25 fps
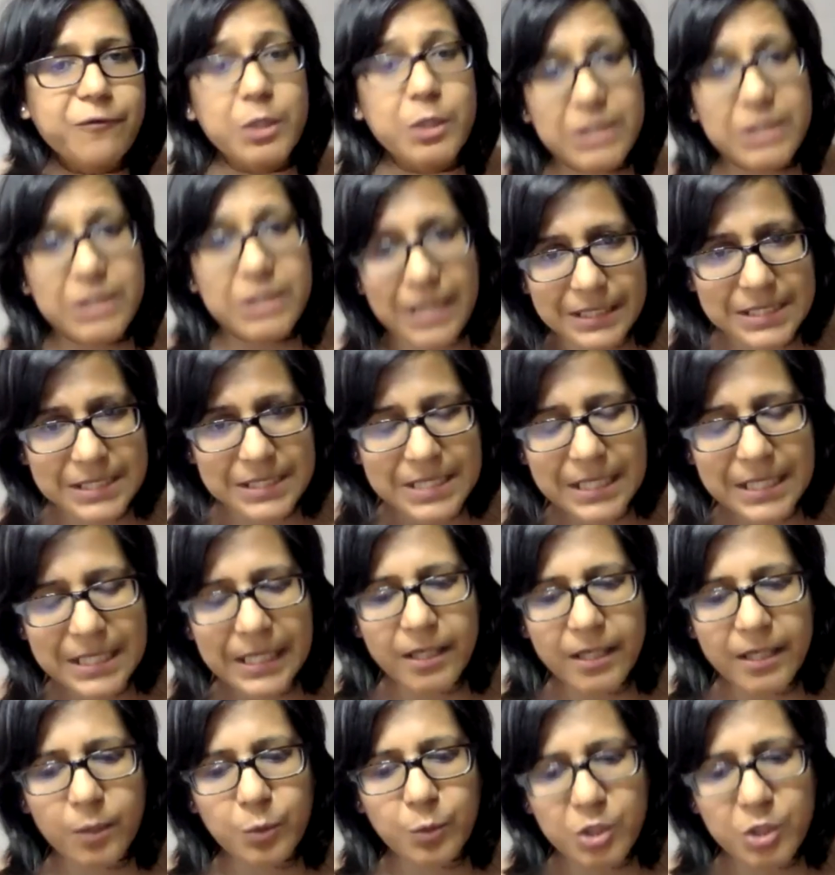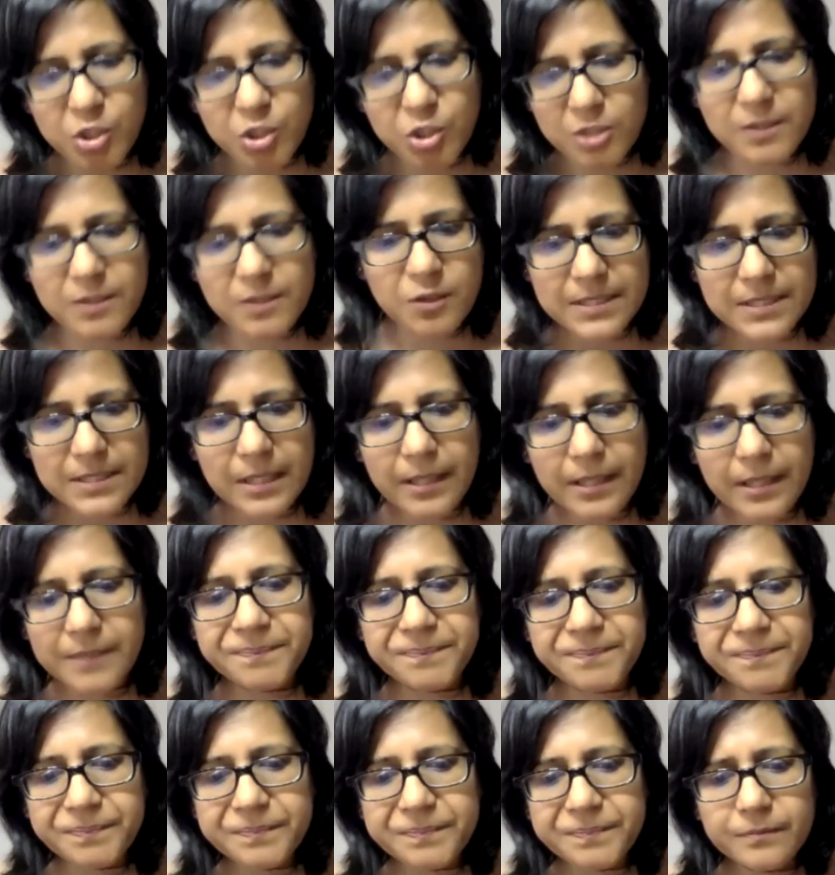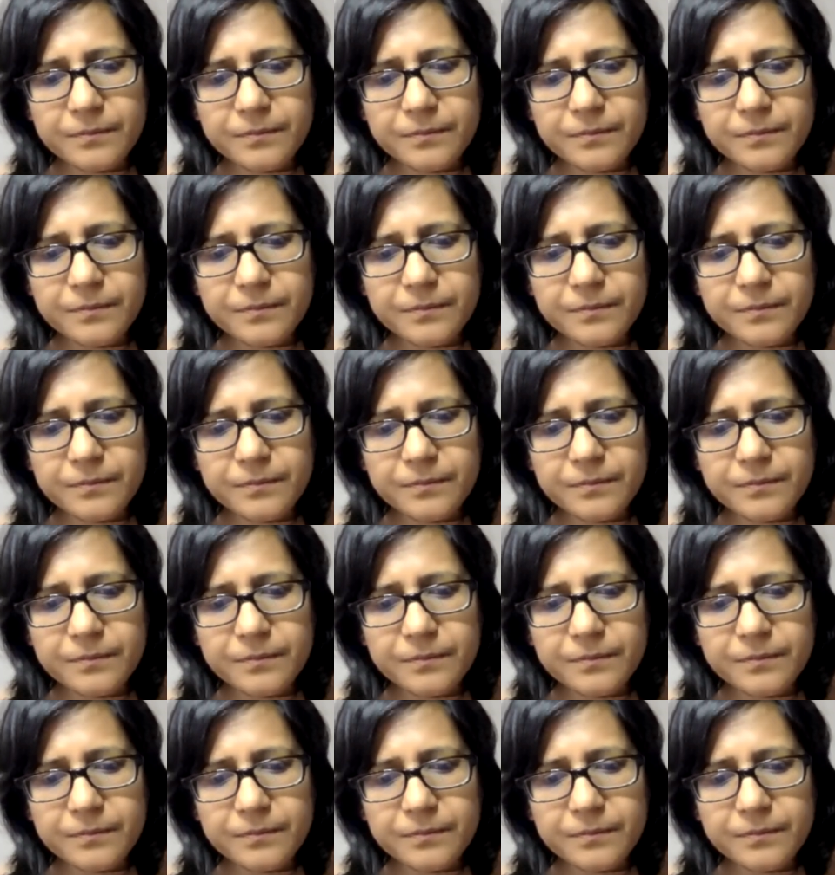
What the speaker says: or the IT layer, which is to say,